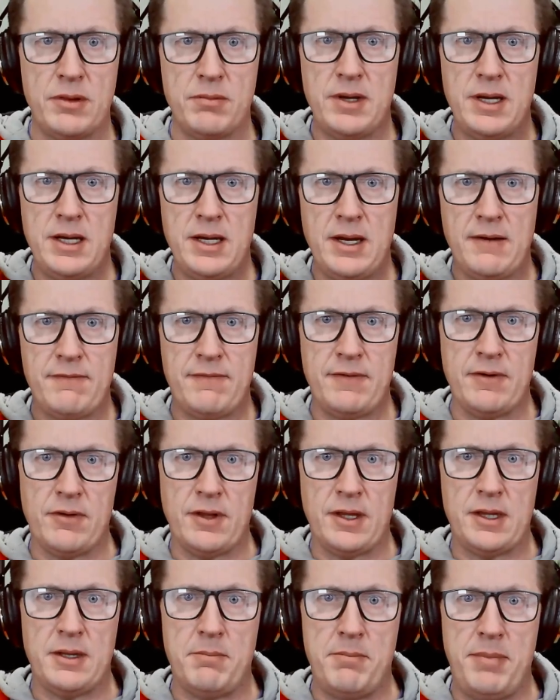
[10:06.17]
me. I feel
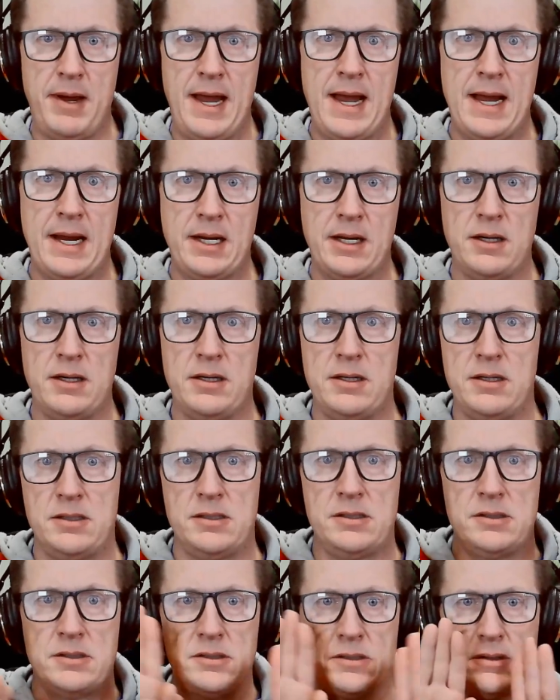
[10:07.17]
that the back
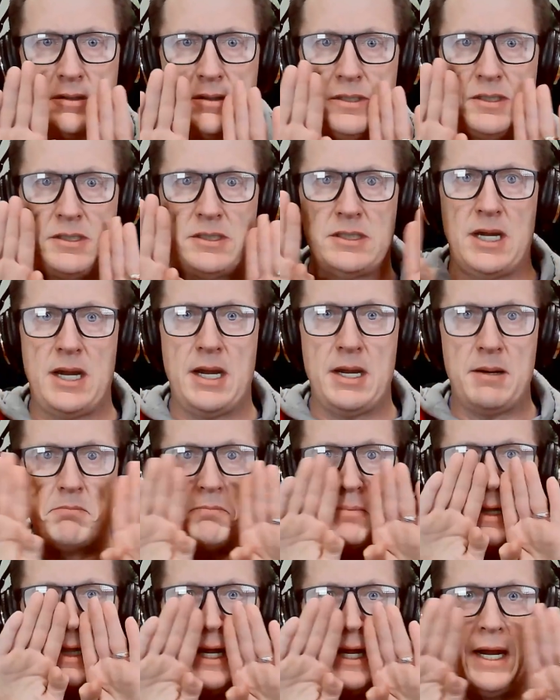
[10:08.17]
is the same
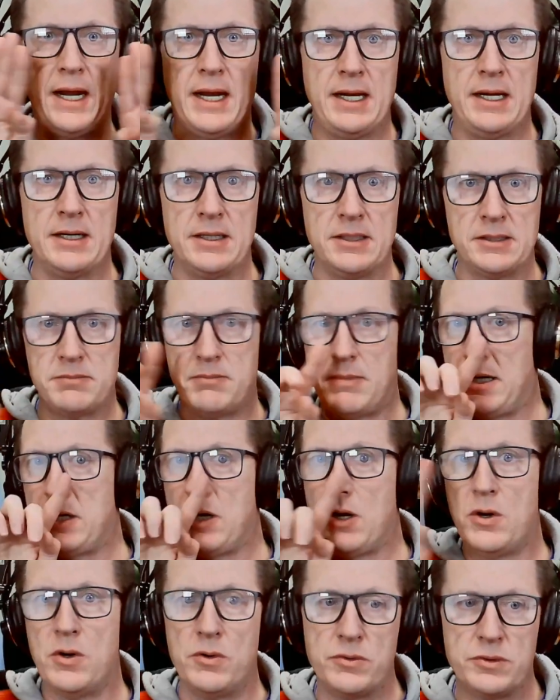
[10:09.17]
plane as my
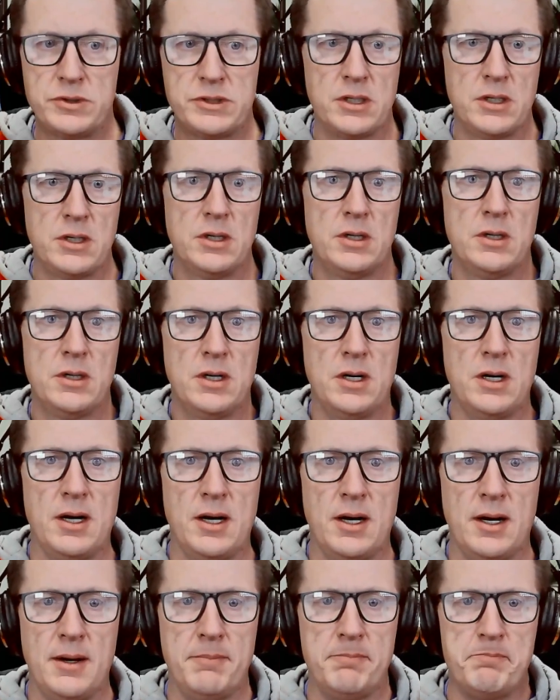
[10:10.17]
nose.
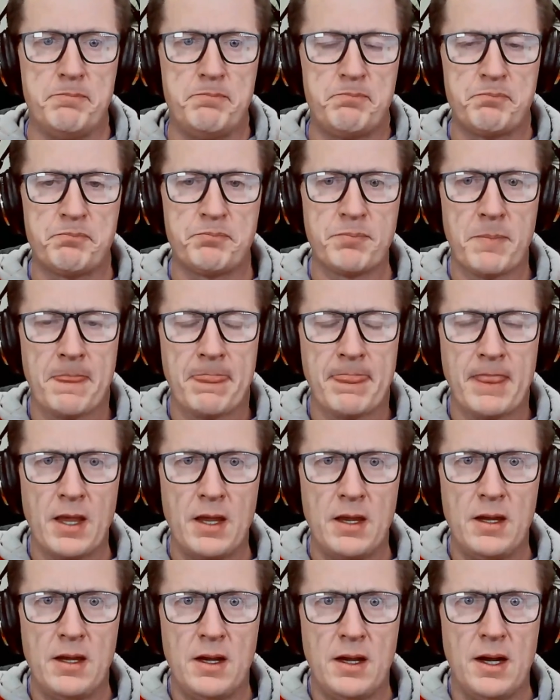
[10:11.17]
I
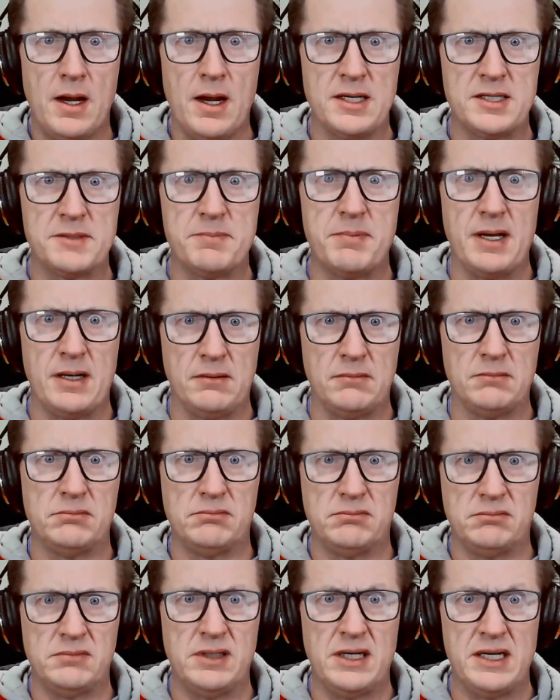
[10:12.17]
spent
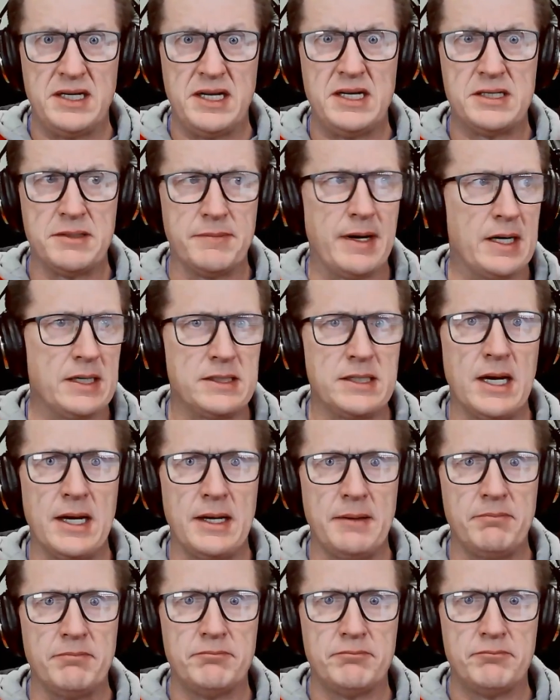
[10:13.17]
a decent amount of
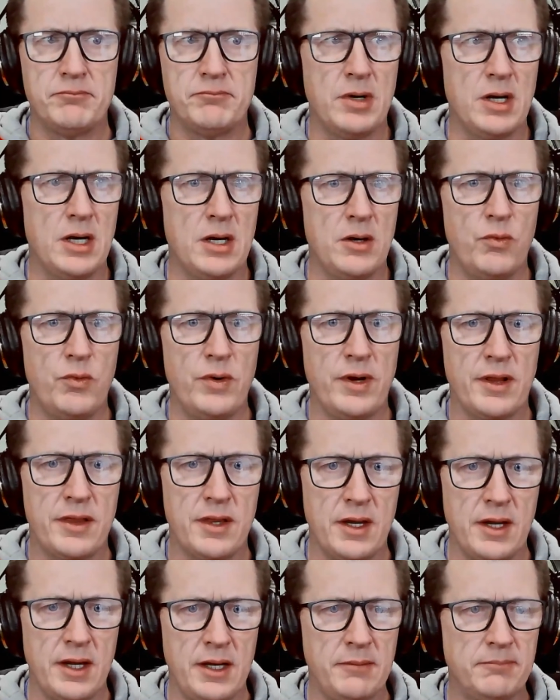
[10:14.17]
time with
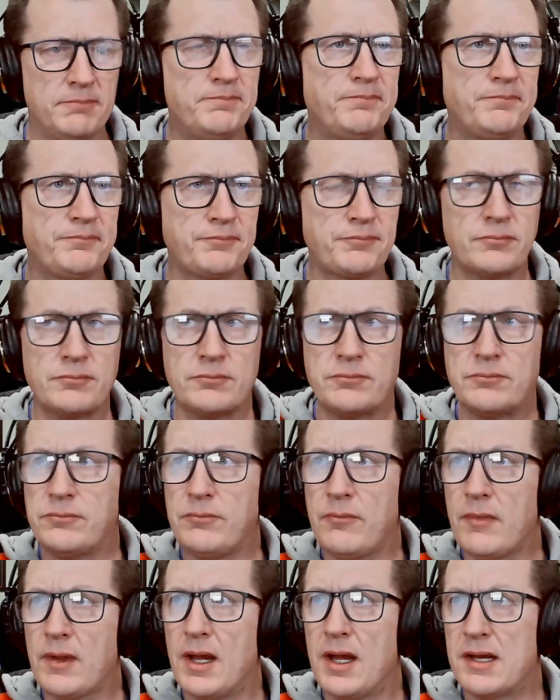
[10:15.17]
a
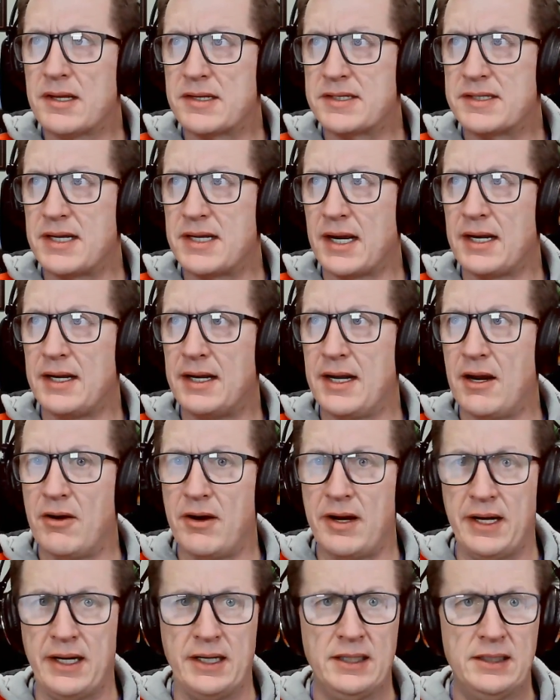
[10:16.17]

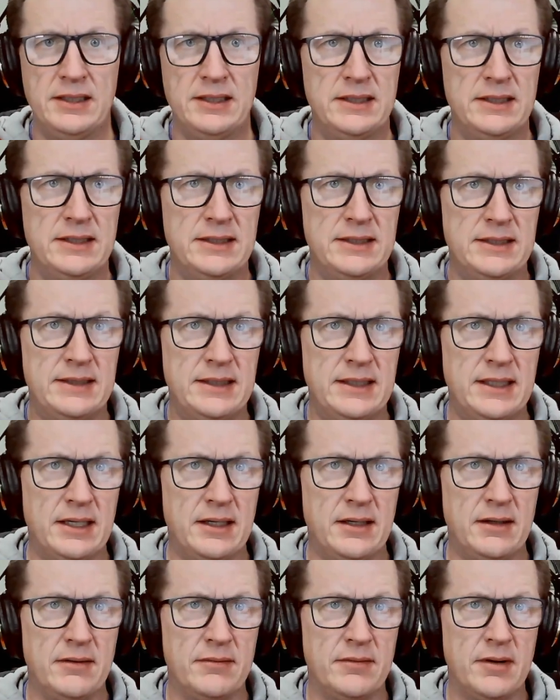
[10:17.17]
secondary
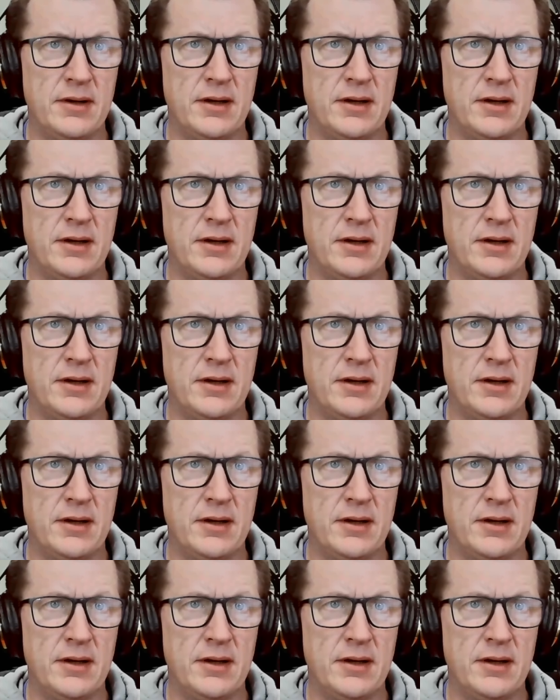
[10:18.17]
AMCAP,